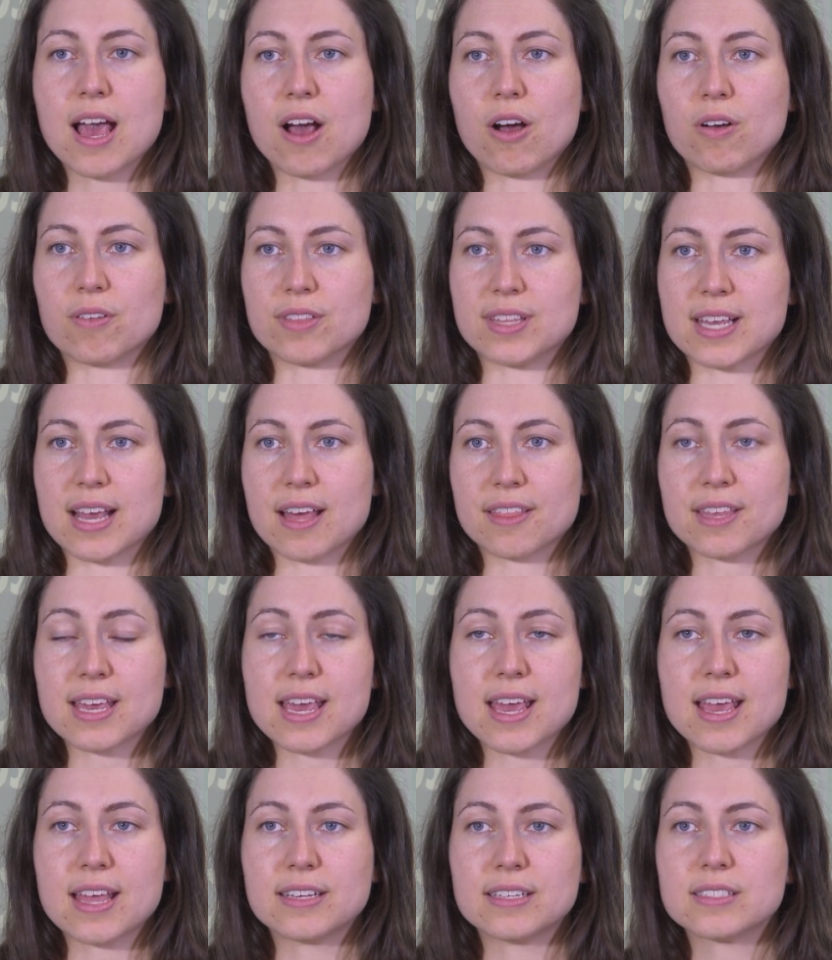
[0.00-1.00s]
On the other
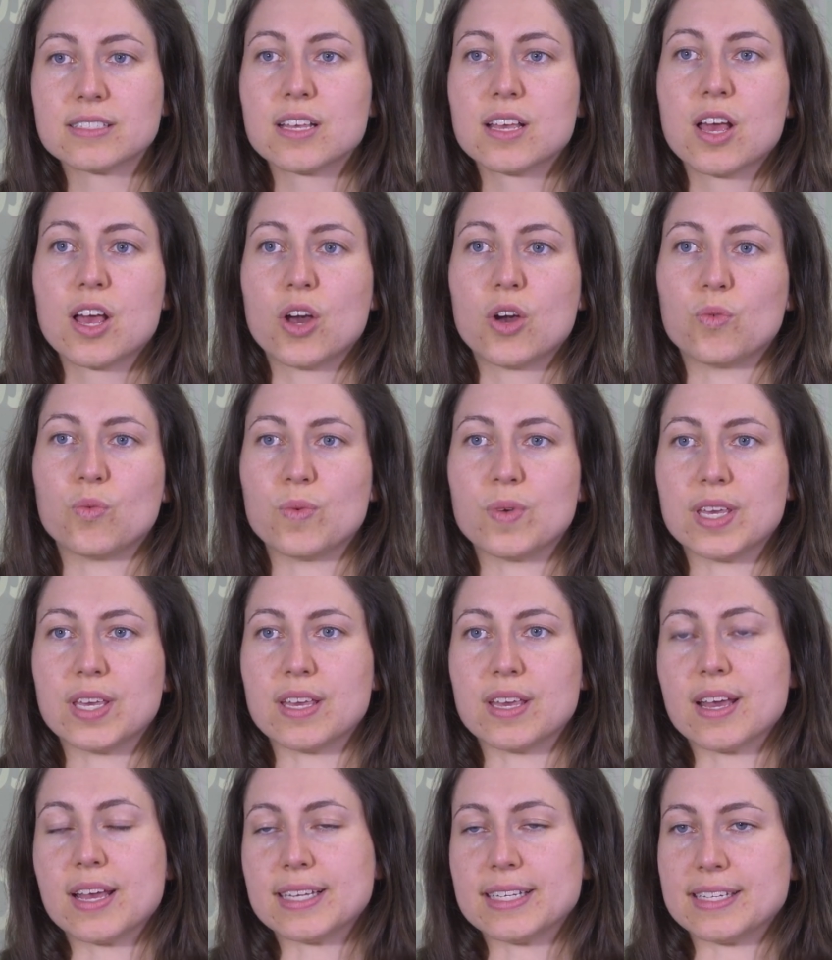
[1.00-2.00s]
hand,
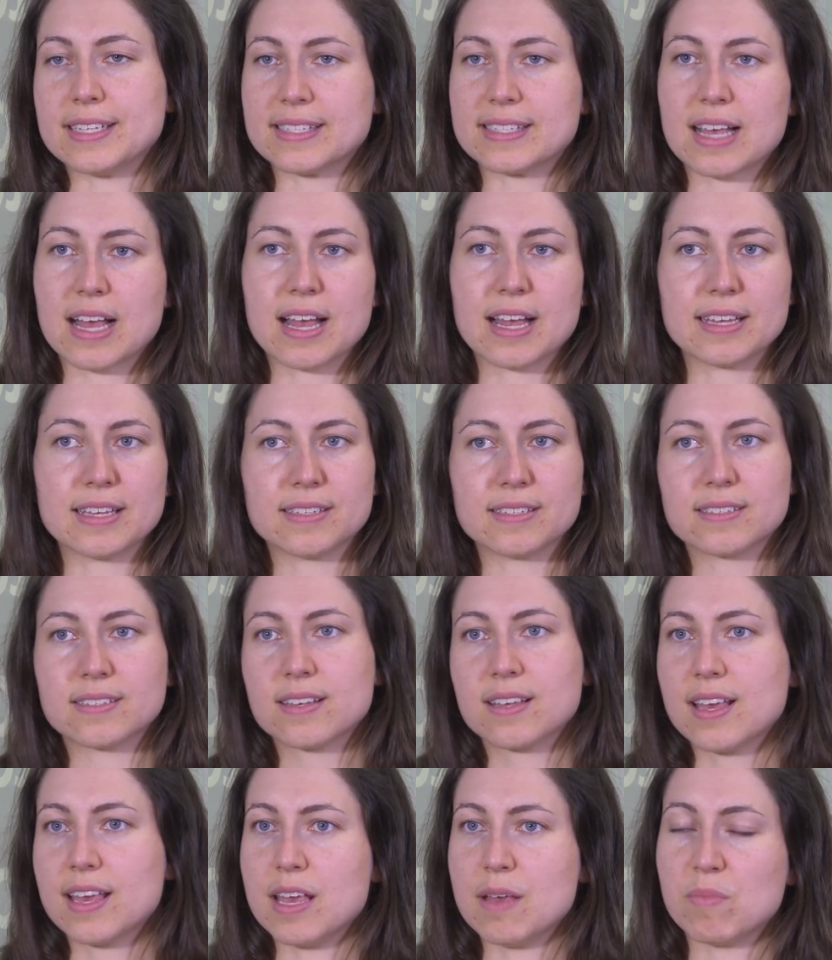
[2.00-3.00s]
we designed,
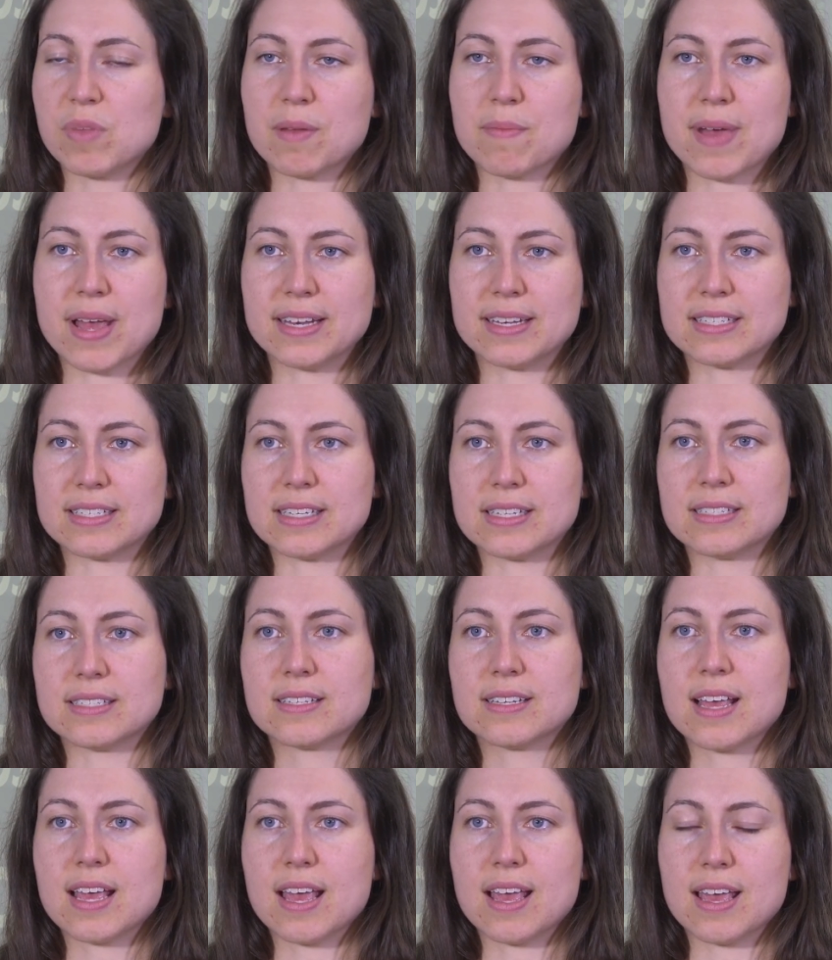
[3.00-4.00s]
implemented
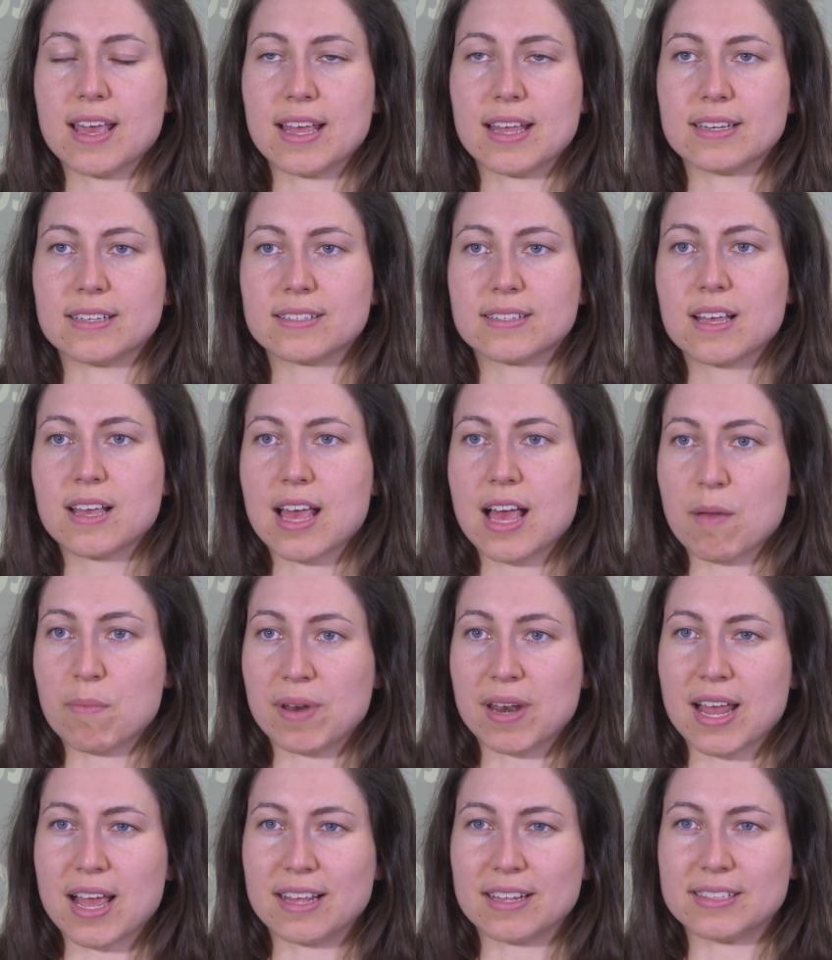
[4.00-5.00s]
and
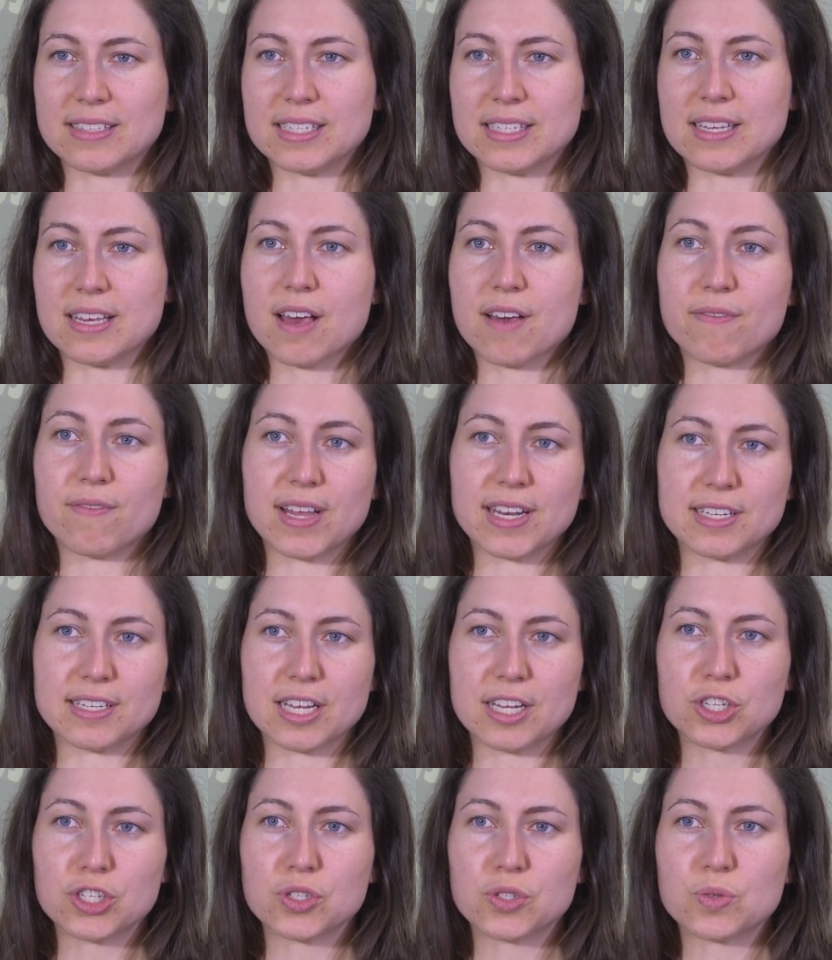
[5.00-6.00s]
applied the
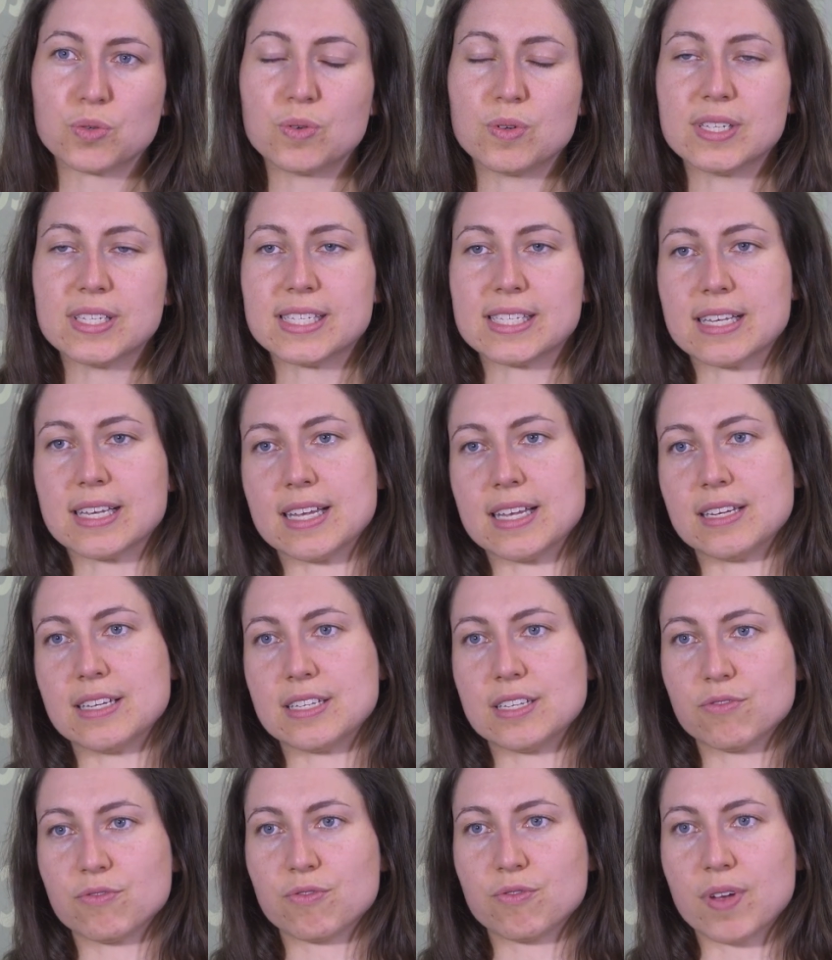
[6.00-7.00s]
validation tools in
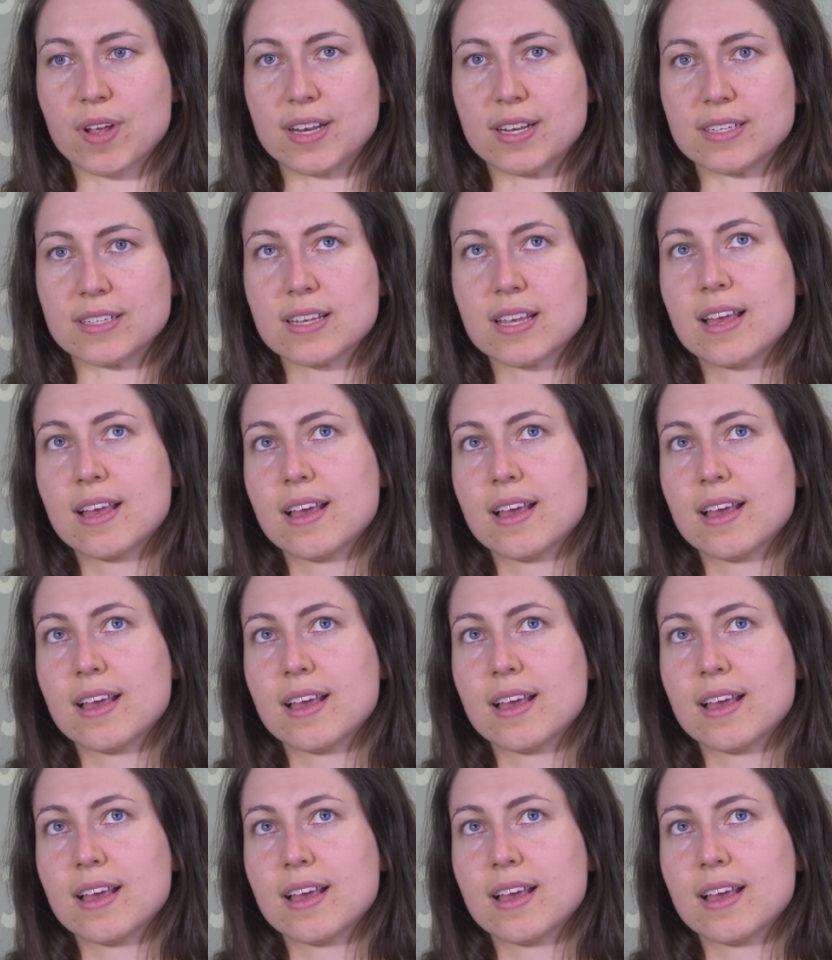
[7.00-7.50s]
different